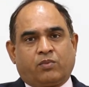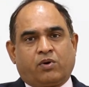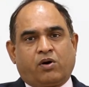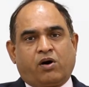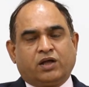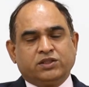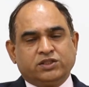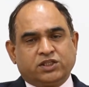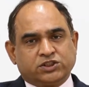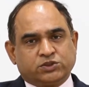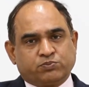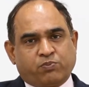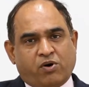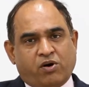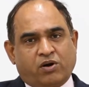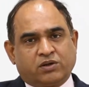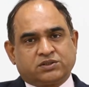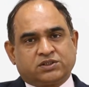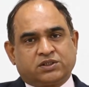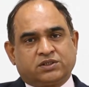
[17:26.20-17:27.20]
on the
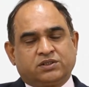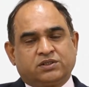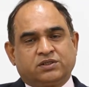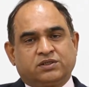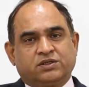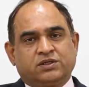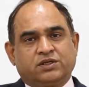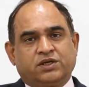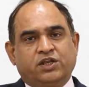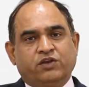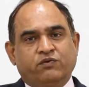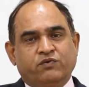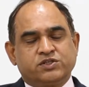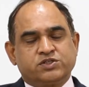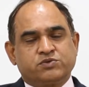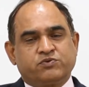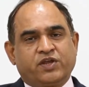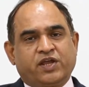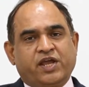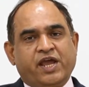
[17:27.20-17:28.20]
spot
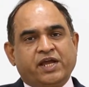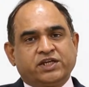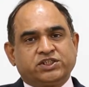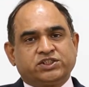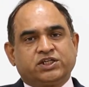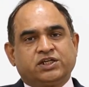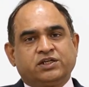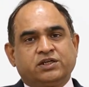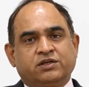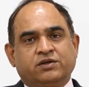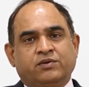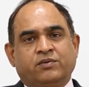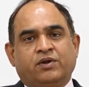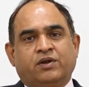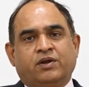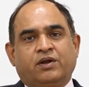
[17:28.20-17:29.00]
investigation,